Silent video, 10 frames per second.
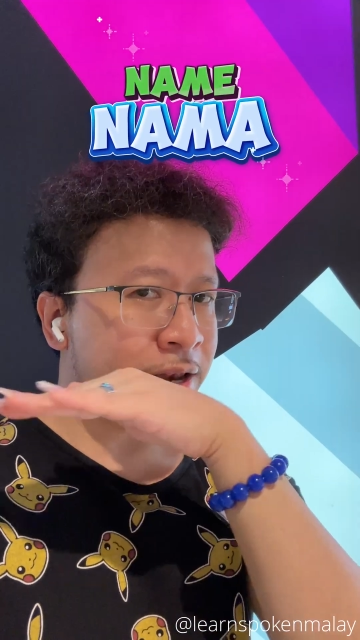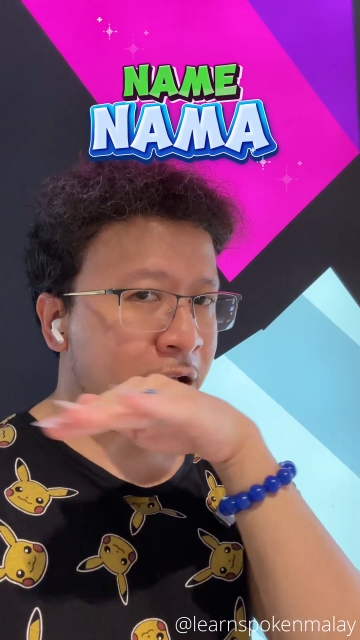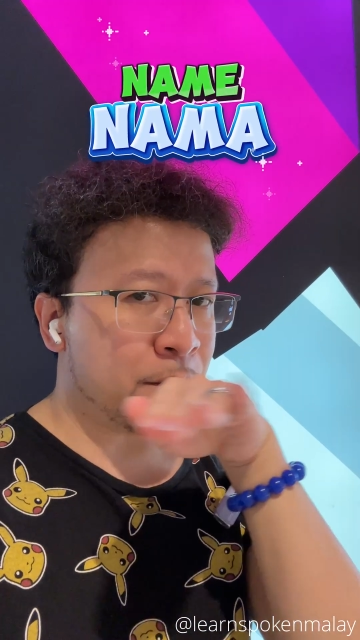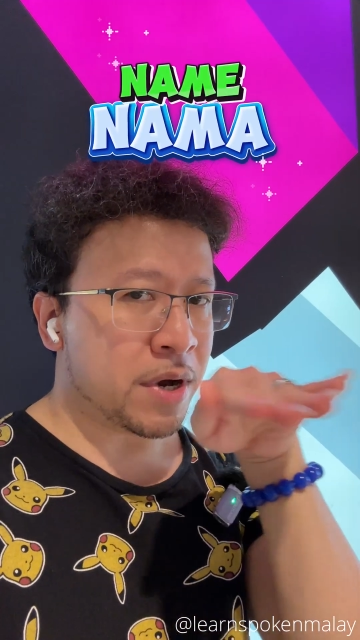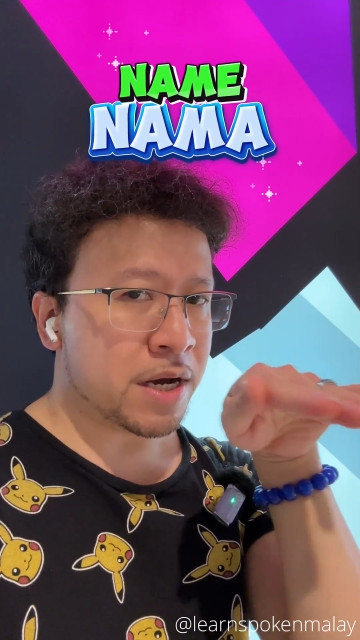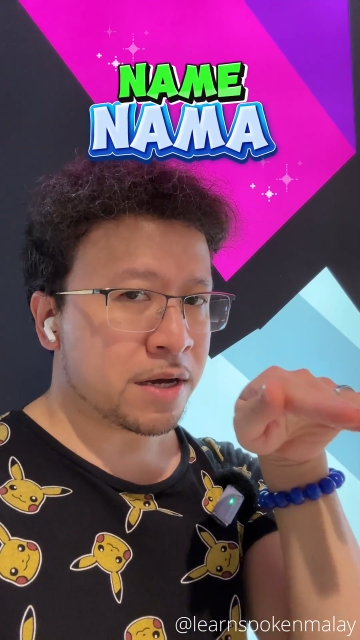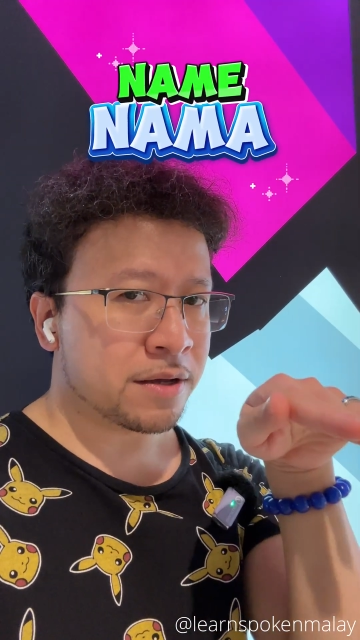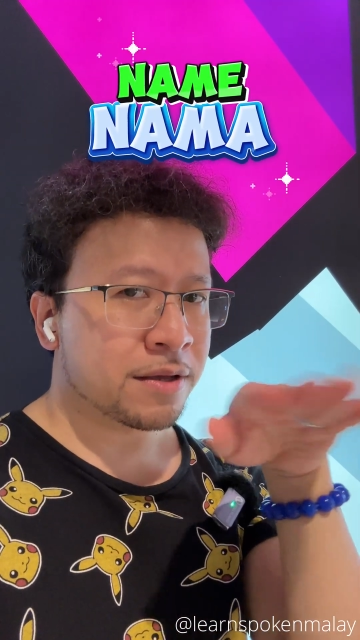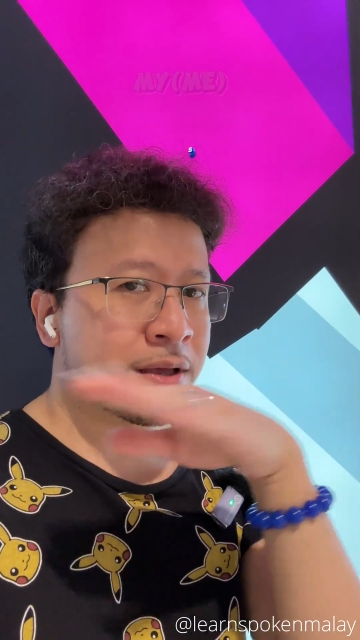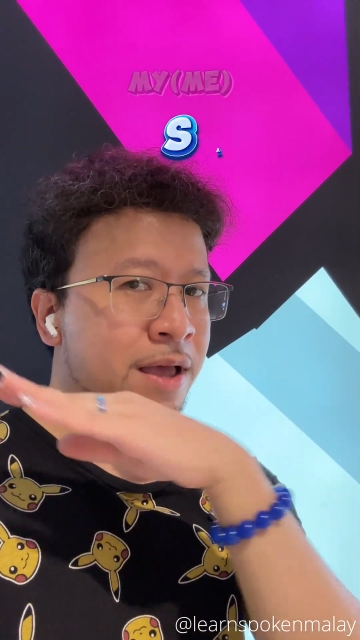Nama,
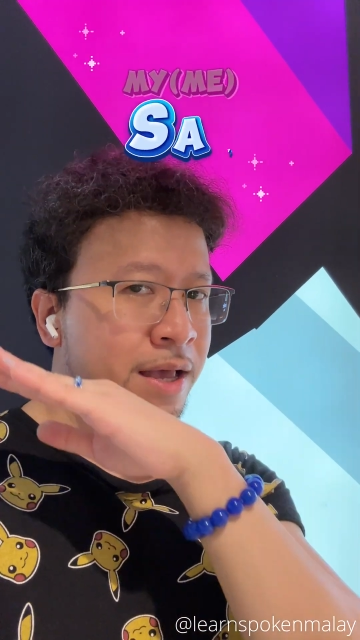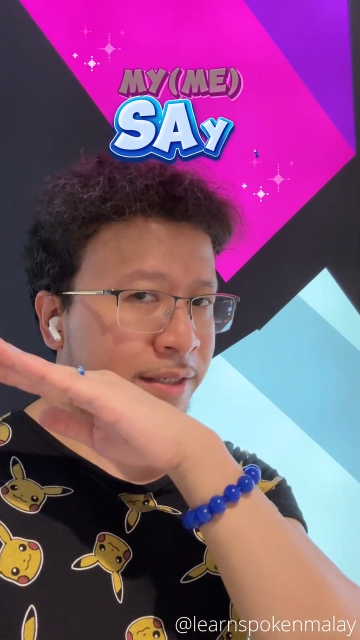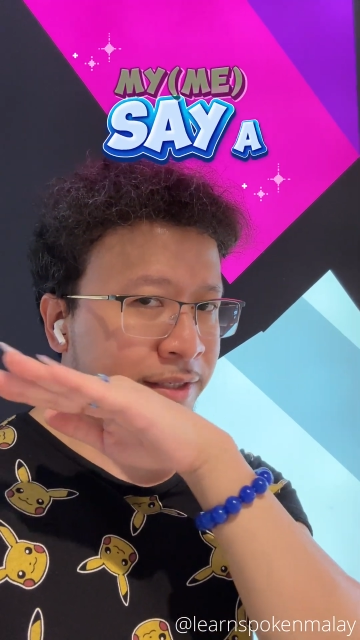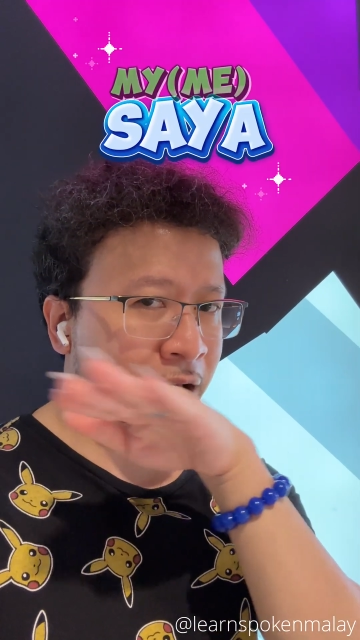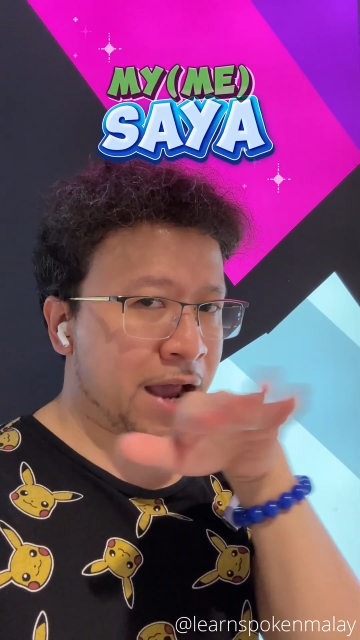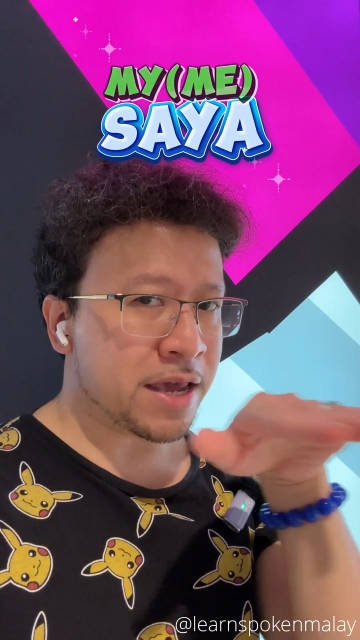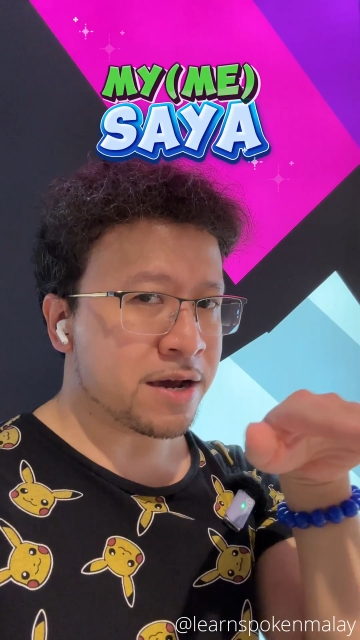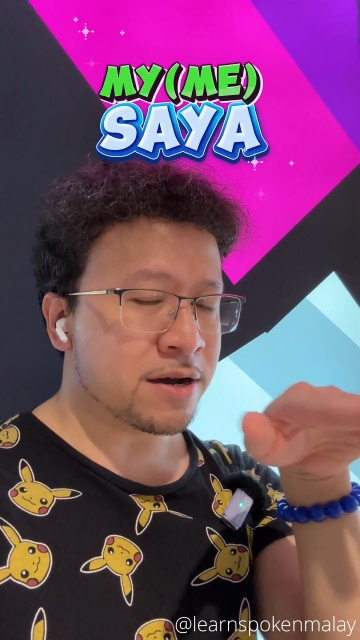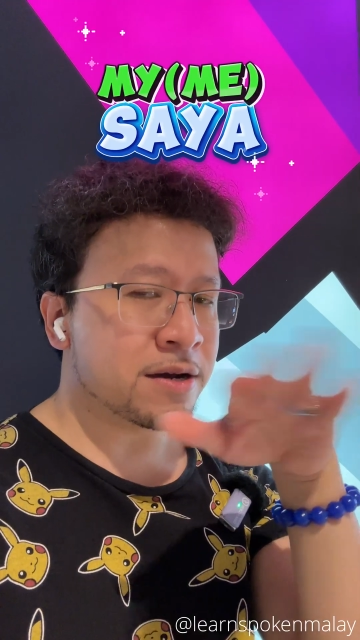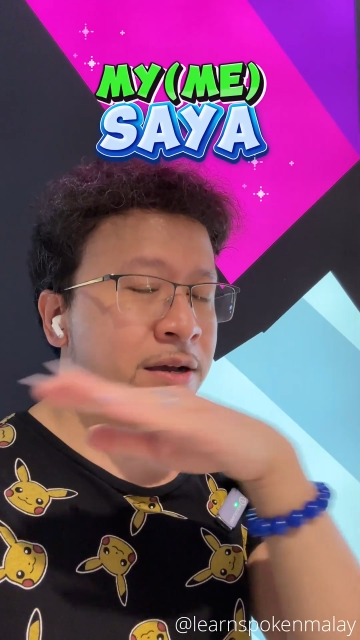saya,
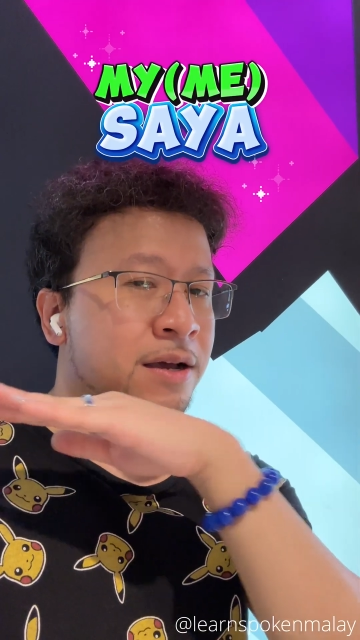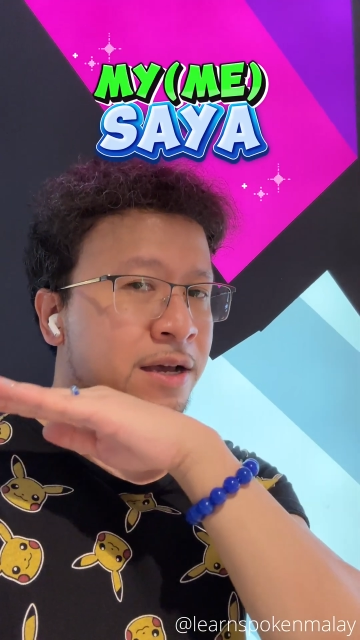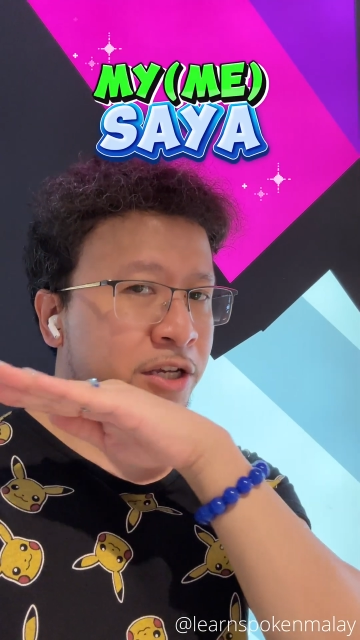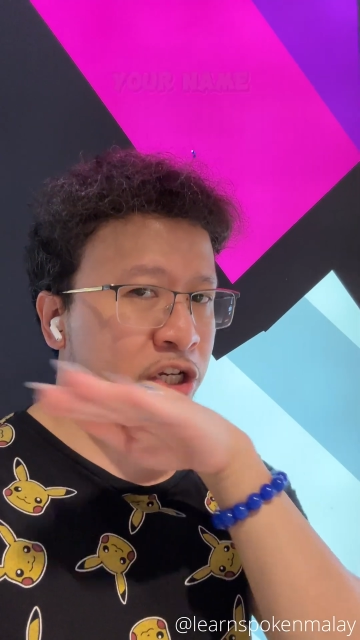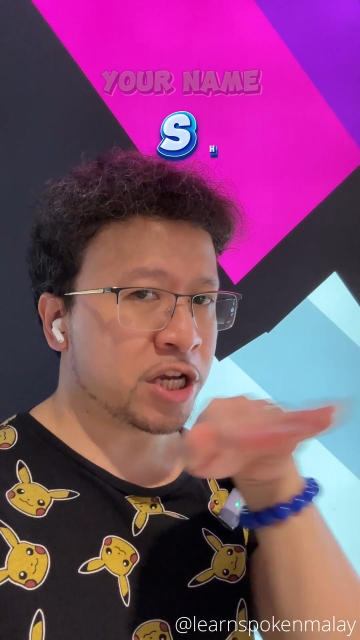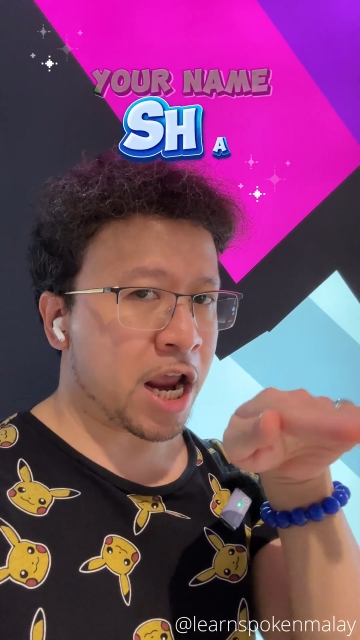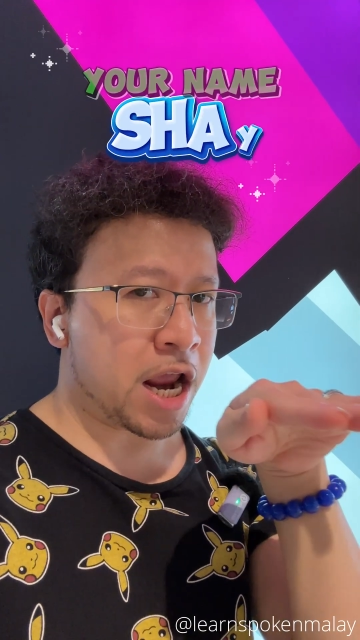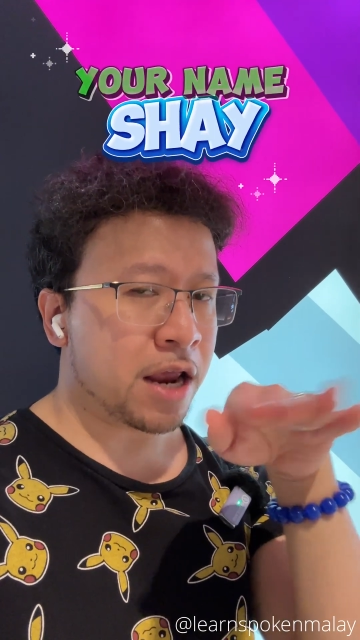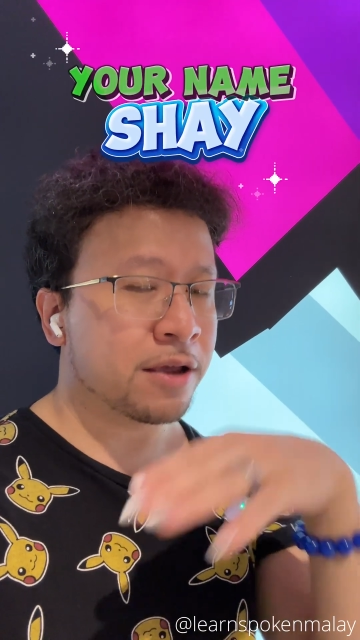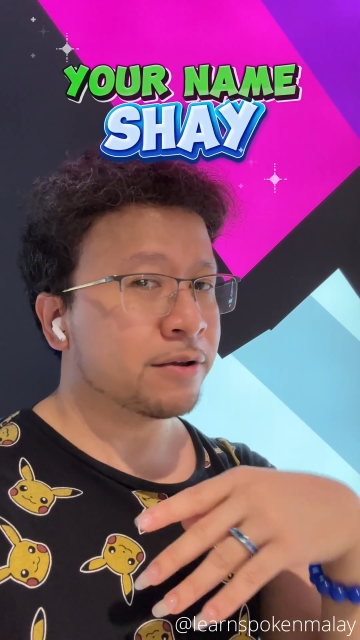Shay.